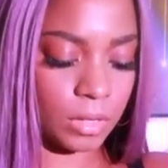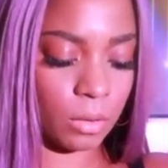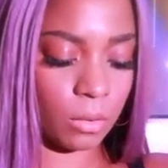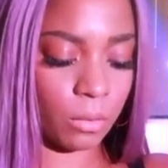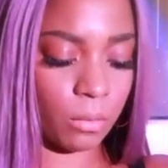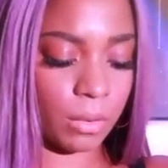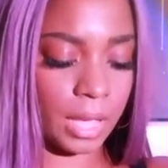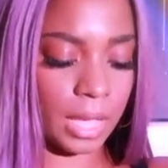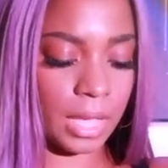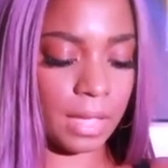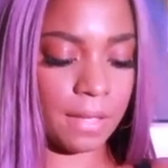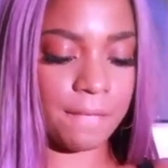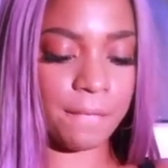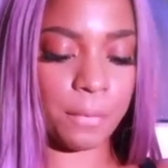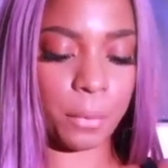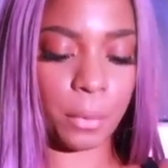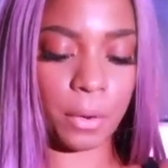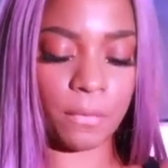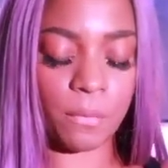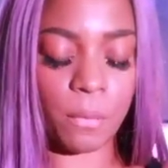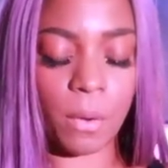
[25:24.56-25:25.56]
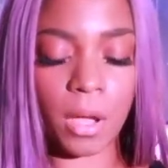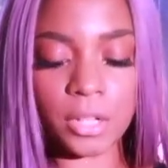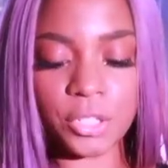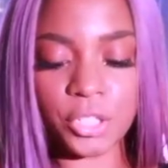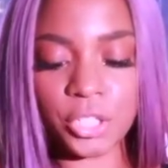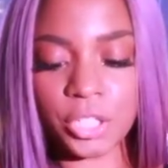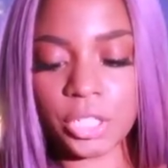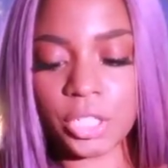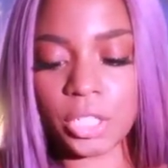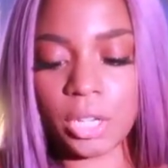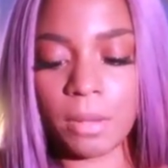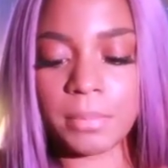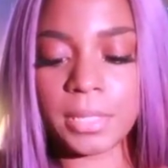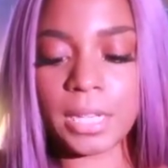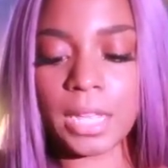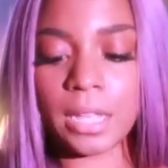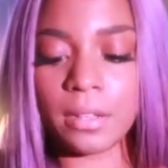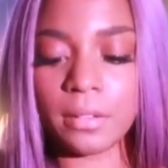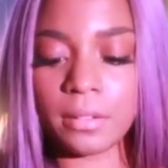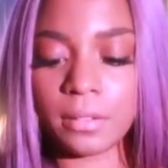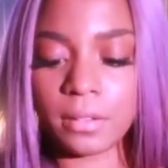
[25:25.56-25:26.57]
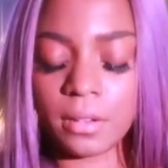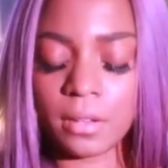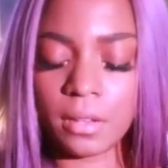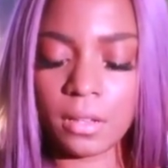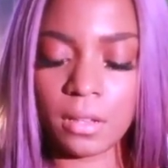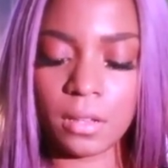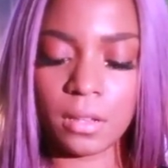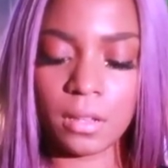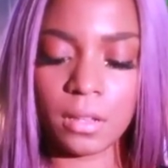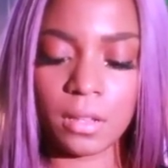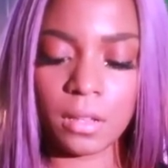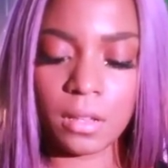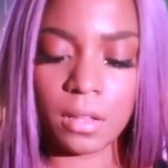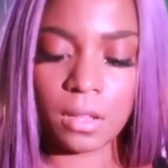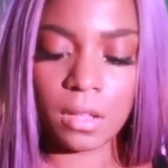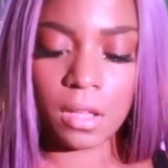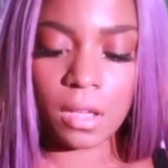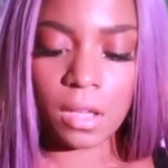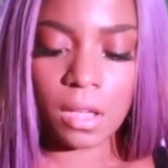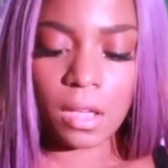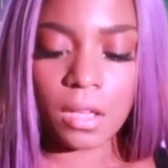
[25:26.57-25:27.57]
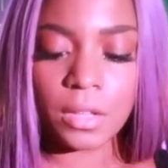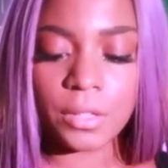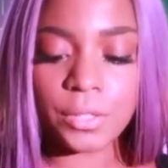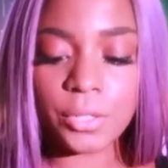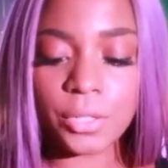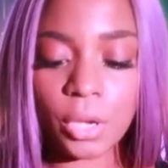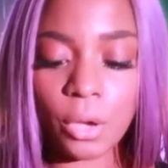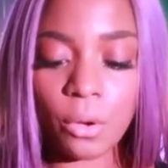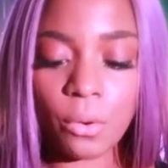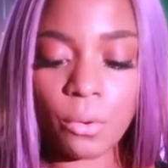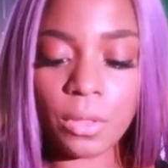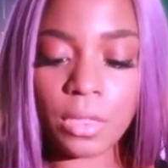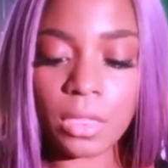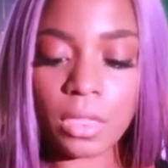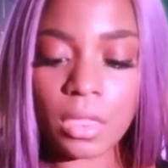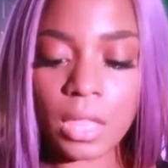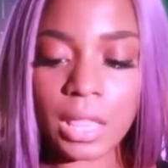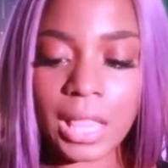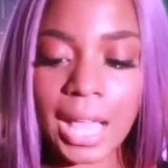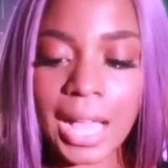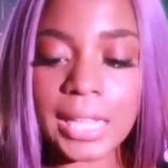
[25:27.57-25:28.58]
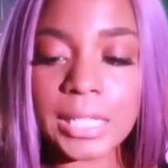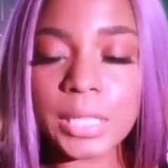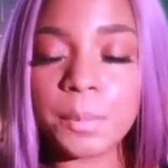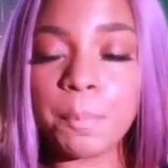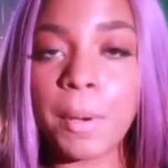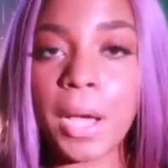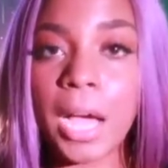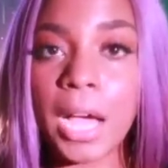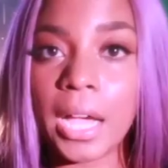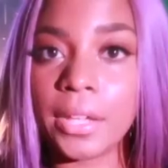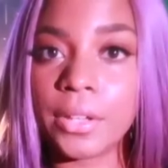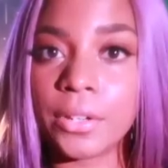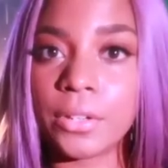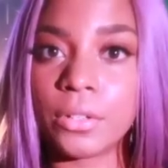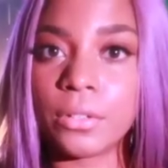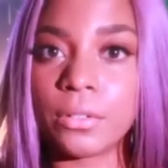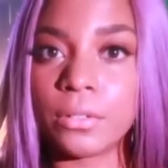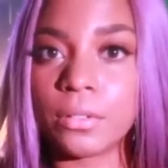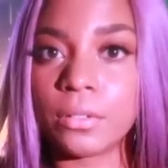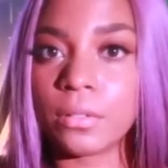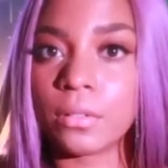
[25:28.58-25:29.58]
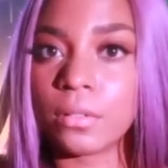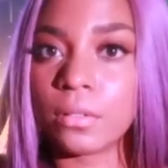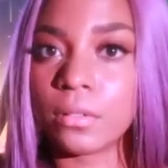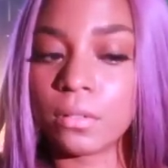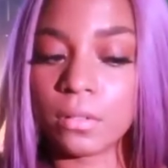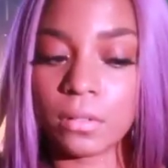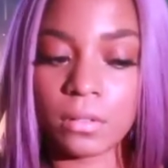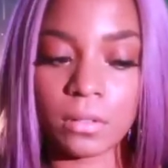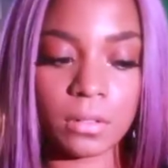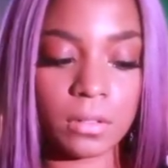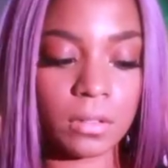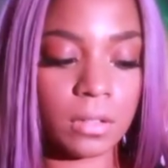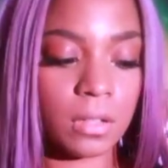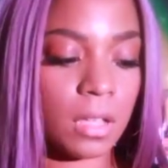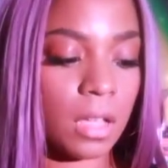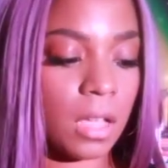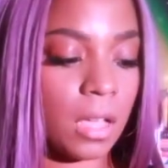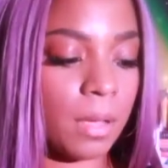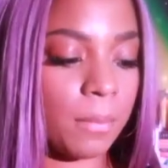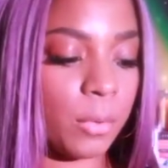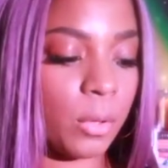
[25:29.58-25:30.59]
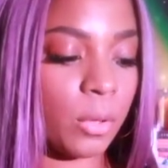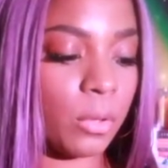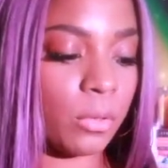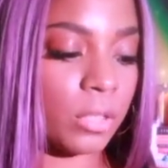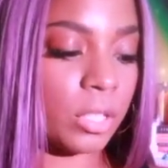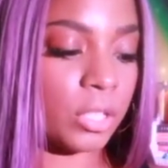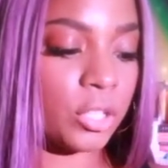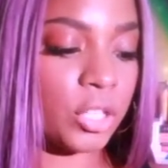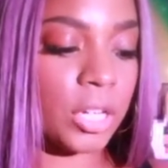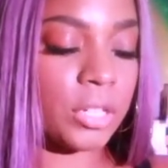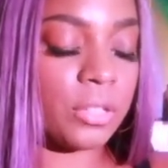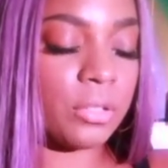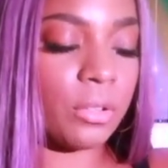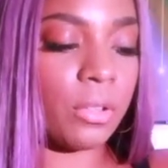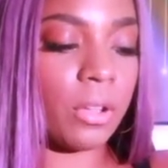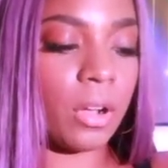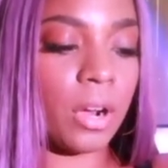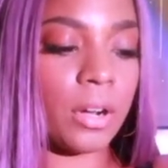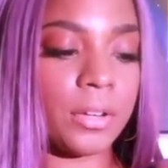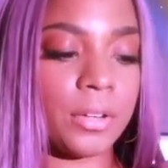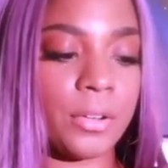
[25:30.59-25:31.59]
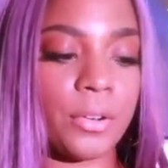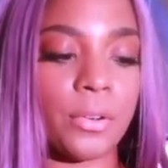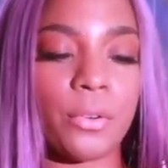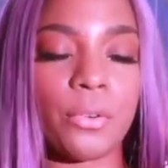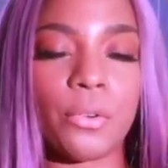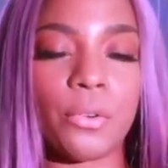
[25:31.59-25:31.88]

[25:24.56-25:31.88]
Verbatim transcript: Okay, Four of Wands just jumped out. So the last pile, um, the Gentle Gardener